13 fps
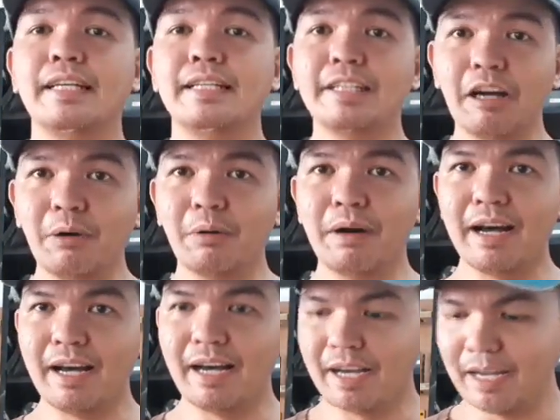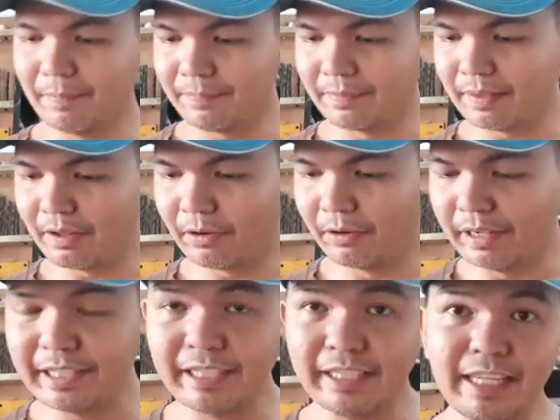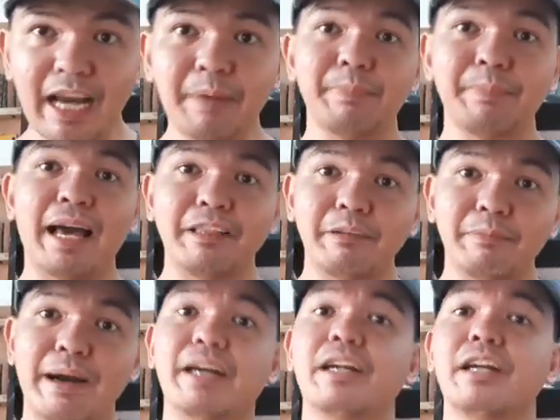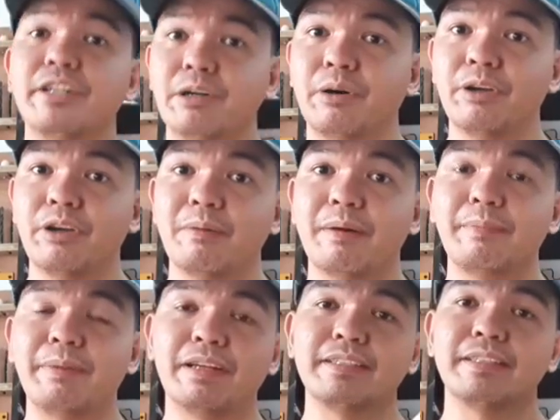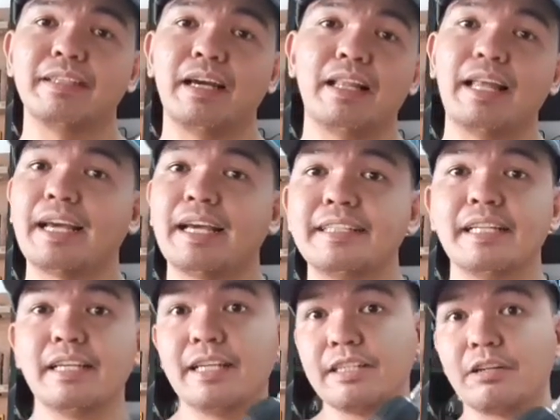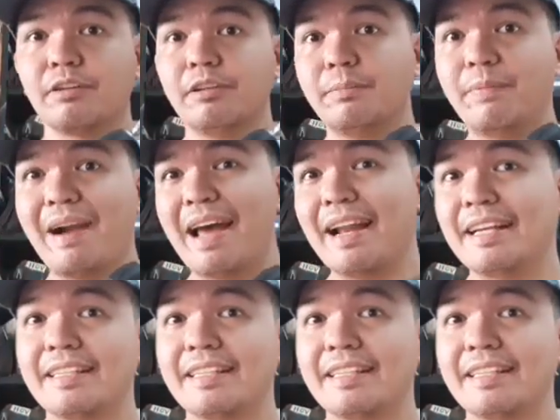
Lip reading: So originally I planned to buy another Hoyoma because, like I said, this is a good brand.